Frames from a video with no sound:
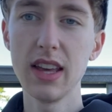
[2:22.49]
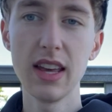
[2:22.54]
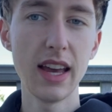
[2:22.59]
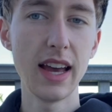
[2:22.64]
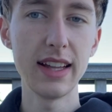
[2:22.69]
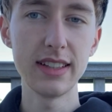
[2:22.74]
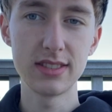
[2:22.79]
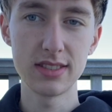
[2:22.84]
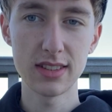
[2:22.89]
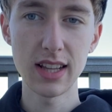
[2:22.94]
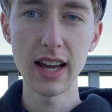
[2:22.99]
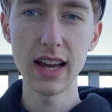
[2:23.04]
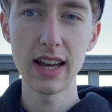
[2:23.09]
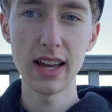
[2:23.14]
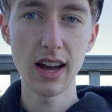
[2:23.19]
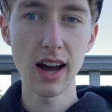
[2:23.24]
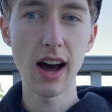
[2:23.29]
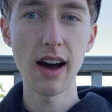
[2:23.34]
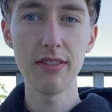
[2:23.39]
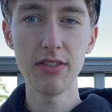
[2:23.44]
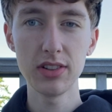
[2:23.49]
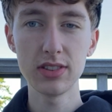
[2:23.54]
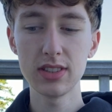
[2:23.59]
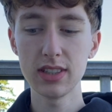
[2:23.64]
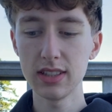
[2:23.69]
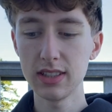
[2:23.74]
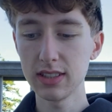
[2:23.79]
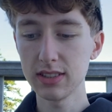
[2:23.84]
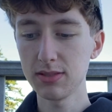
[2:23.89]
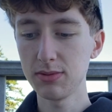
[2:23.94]
It obviously
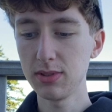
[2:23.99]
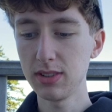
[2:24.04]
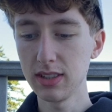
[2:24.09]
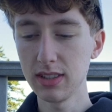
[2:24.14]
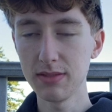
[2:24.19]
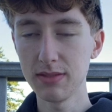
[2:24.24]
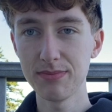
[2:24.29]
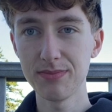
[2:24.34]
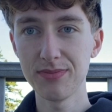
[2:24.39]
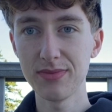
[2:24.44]
doesn't really